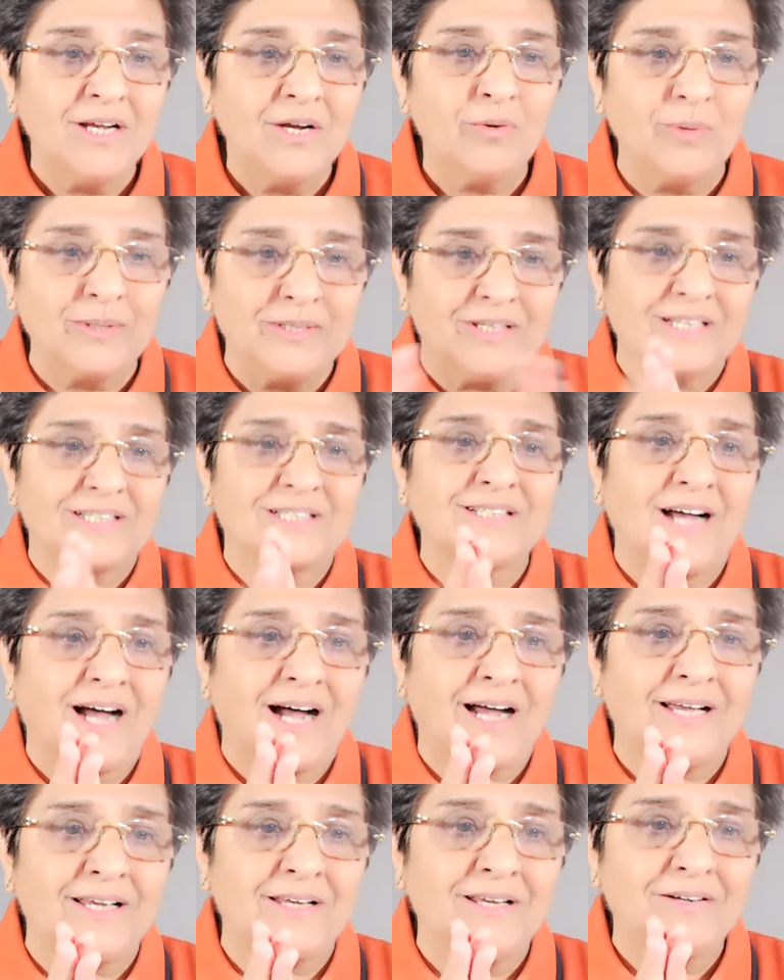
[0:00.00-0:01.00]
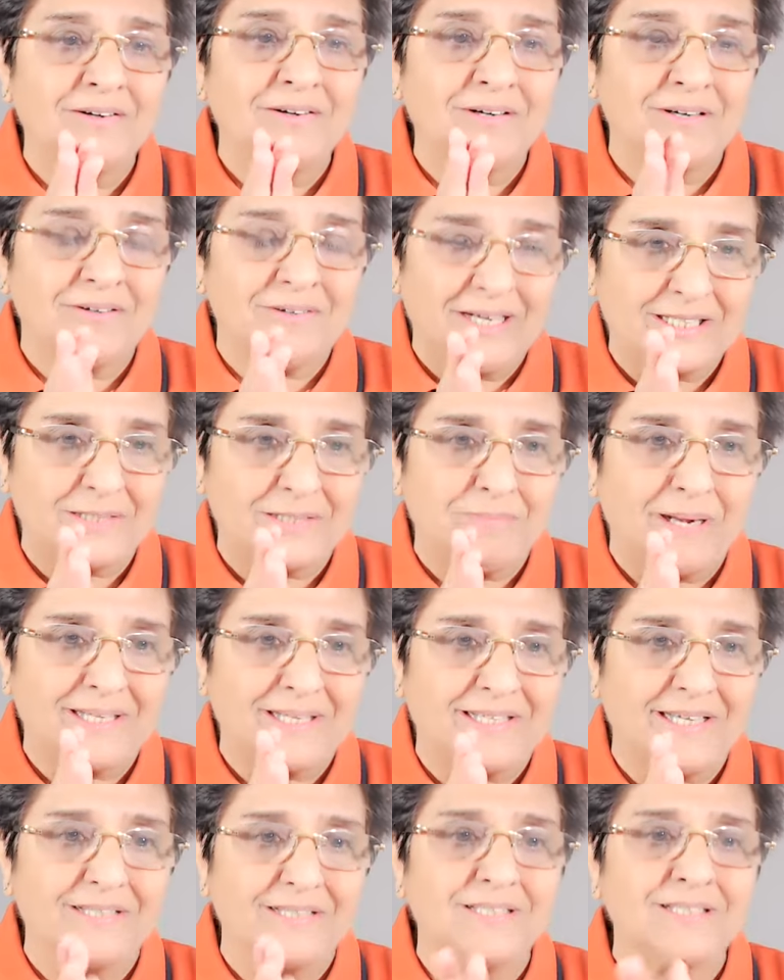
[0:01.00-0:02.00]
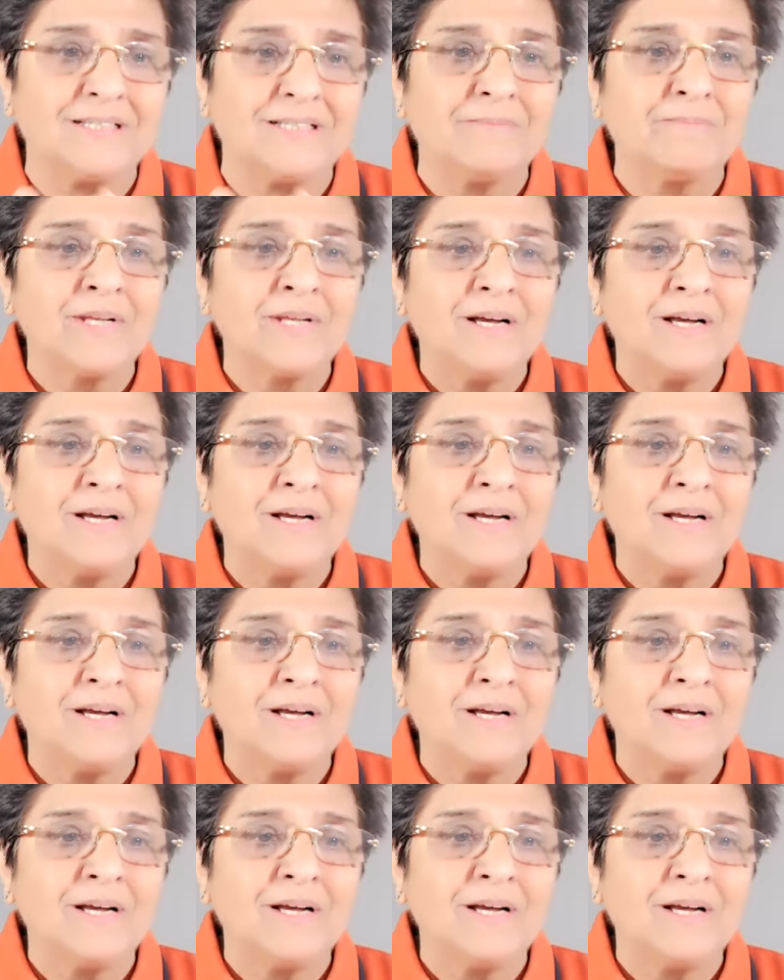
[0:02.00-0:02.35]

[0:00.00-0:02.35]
With this, I rest my case.